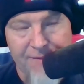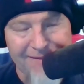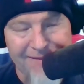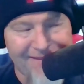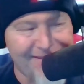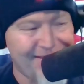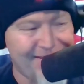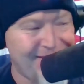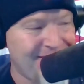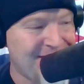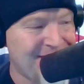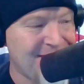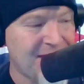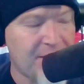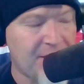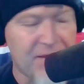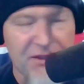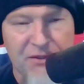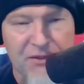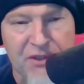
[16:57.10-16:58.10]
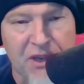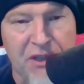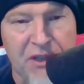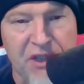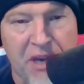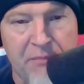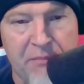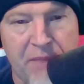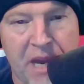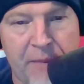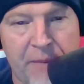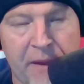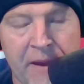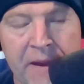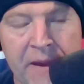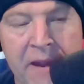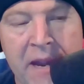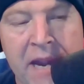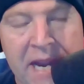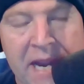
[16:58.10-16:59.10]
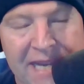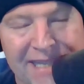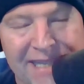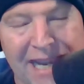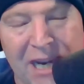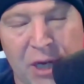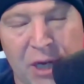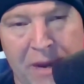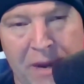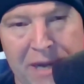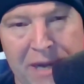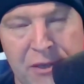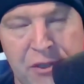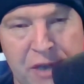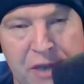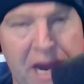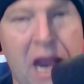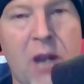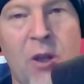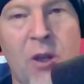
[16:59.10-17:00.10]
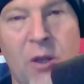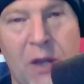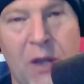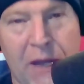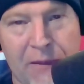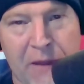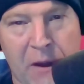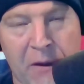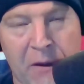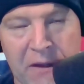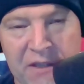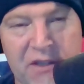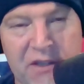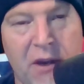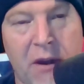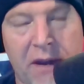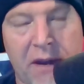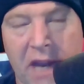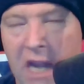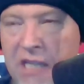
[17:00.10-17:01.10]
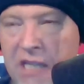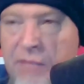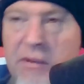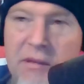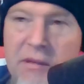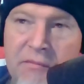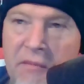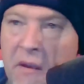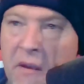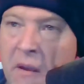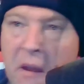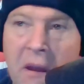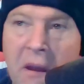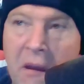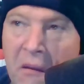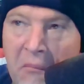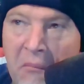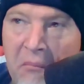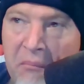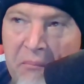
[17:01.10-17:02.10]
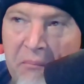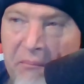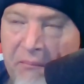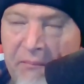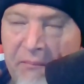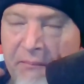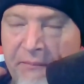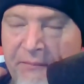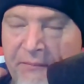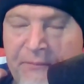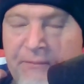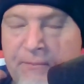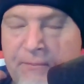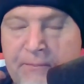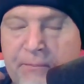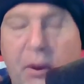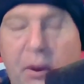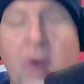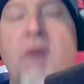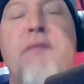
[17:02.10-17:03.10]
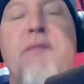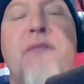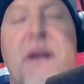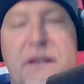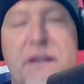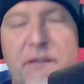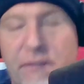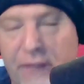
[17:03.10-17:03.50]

what's his name? Mr. Sunshine Baby. He's got a great channel on there. His sarcasm is perfect,